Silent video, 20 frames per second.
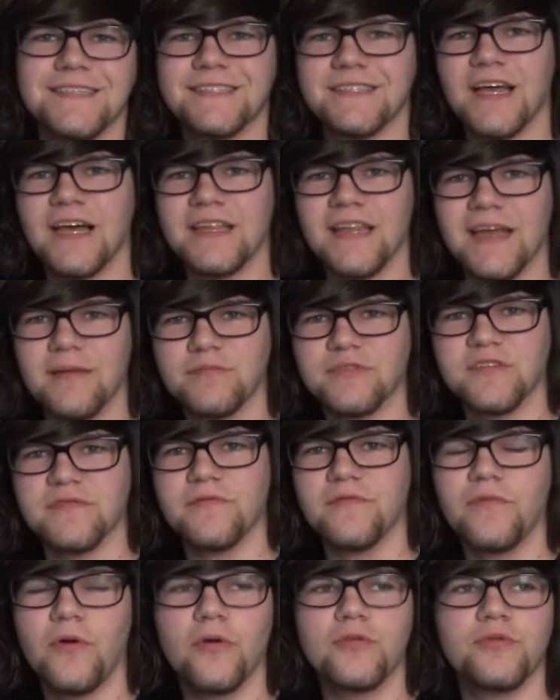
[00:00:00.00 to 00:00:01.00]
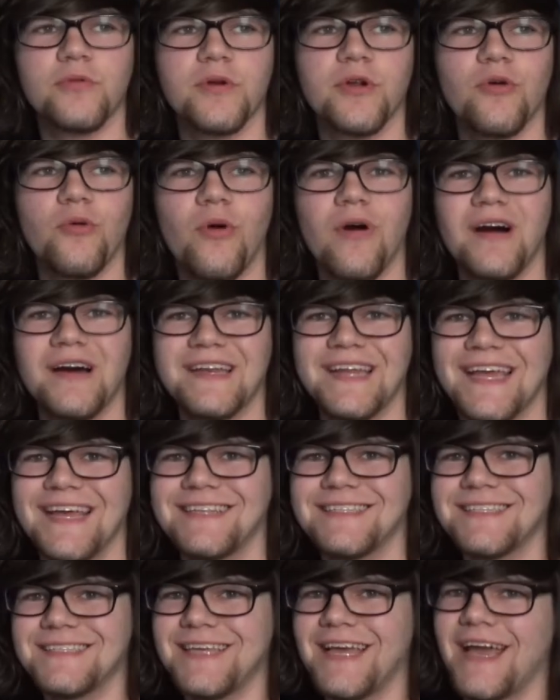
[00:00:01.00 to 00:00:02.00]
it's not Lambers of Invoked 101,
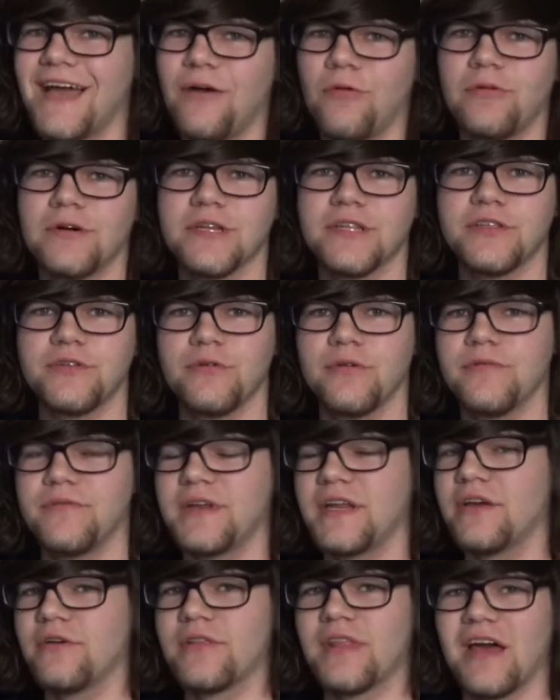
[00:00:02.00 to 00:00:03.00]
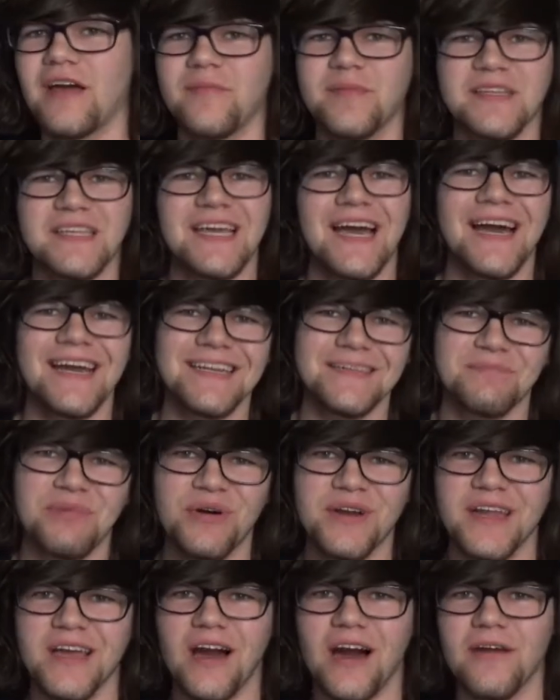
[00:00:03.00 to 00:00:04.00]
and today I want to do a video that I've been kind of
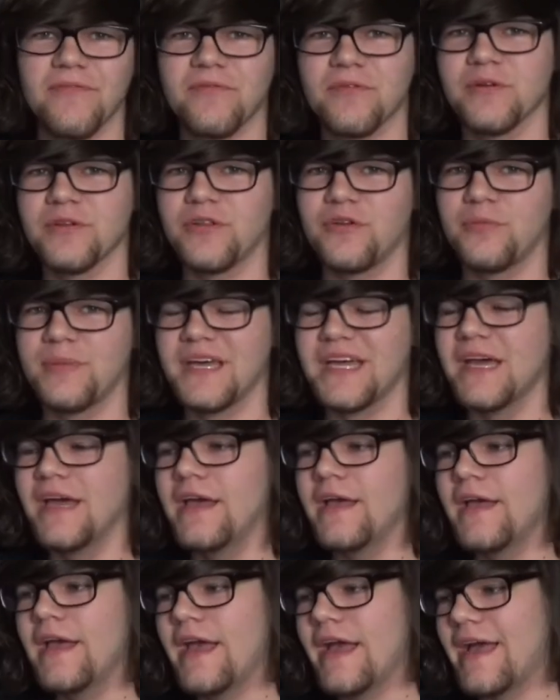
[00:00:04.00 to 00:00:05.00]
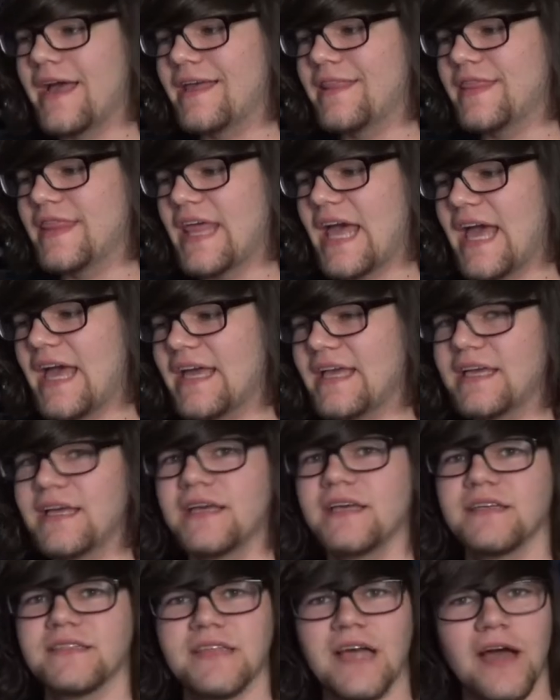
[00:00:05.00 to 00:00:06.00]
putting off for a little bit, and that
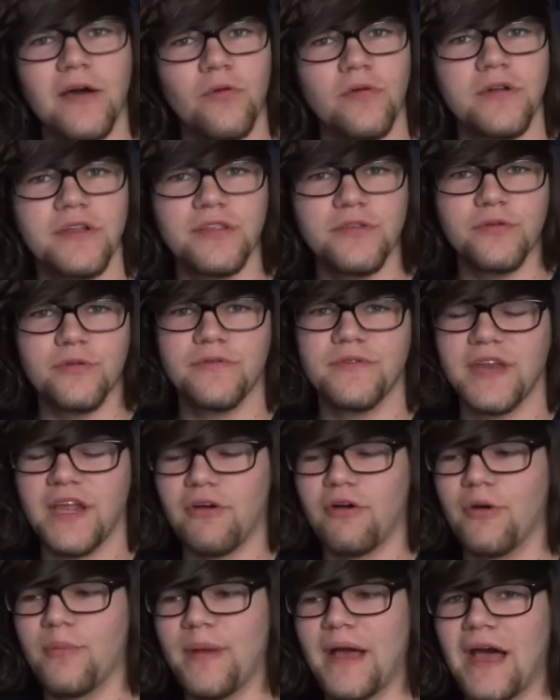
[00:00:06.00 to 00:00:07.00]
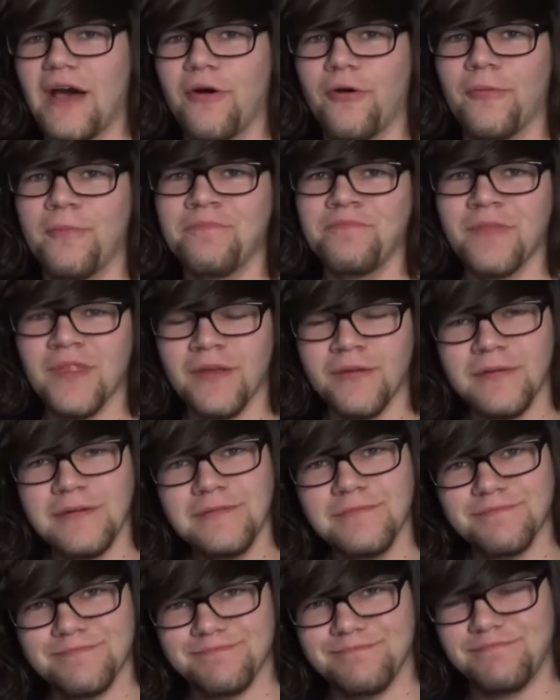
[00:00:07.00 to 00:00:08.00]
is I want to do a video about
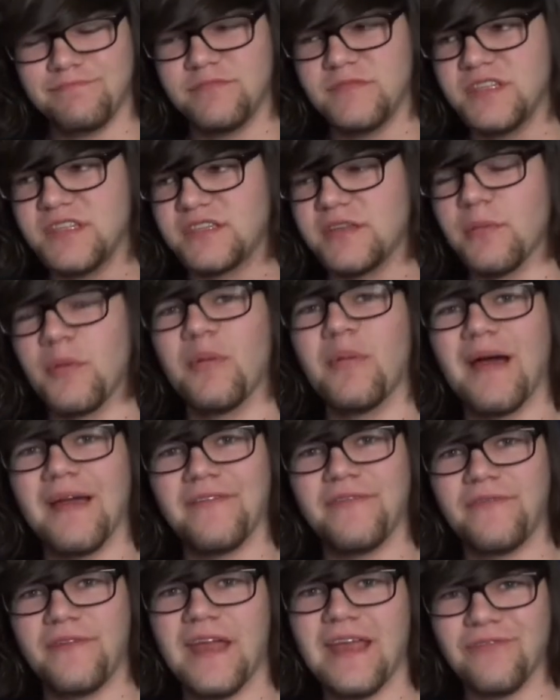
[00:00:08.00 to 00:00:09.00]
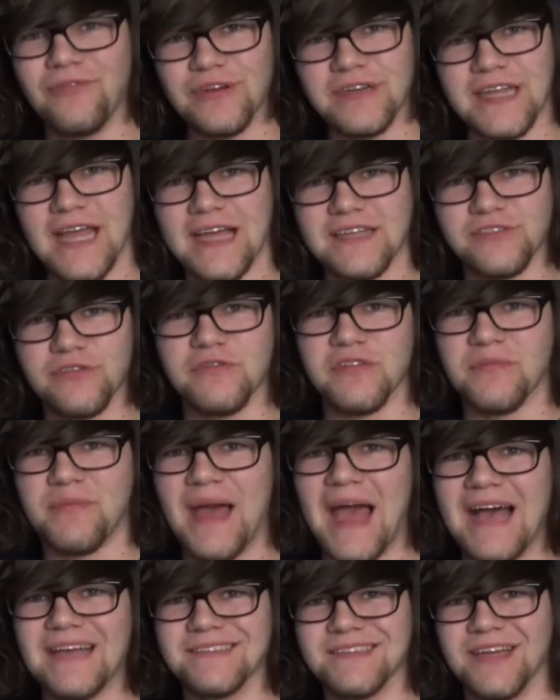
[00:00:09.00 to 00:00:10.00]
some of my favorite decks over the
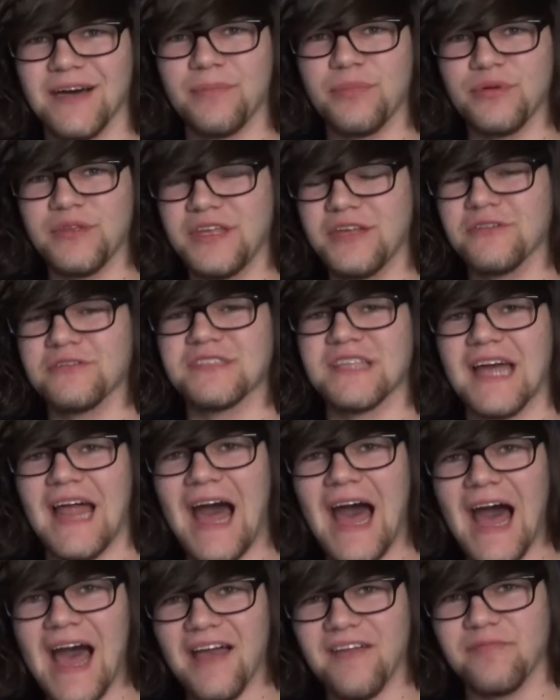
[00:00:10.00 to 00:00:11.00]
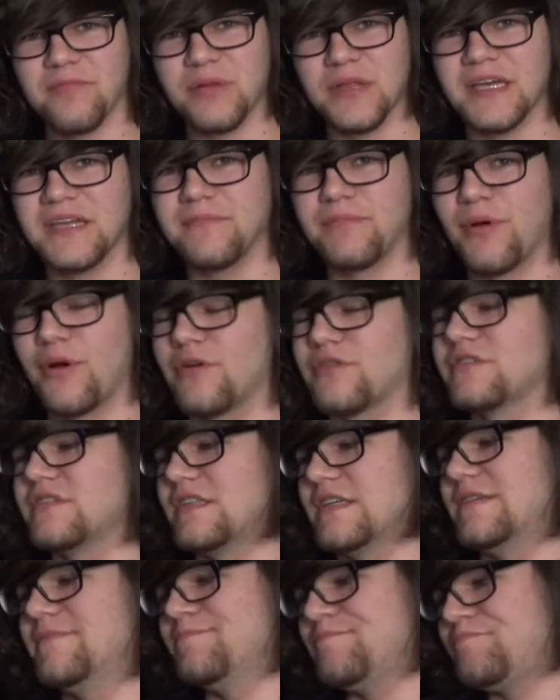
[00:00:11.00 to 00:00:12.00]
past couple years that I've played
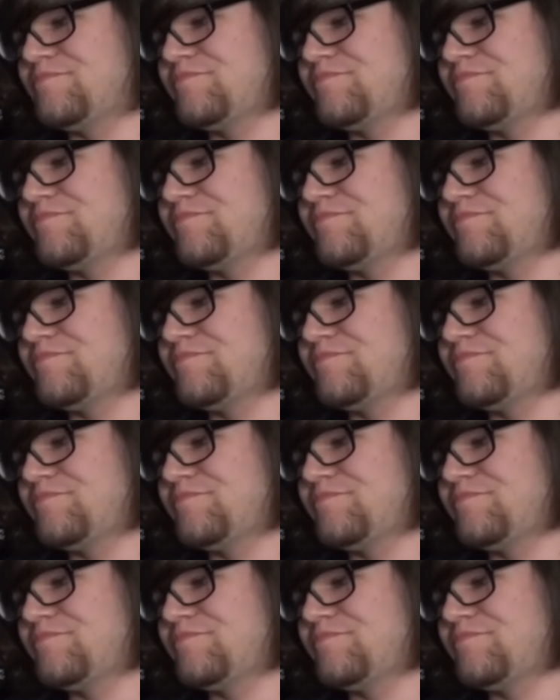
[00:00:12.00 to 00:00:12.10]
personally.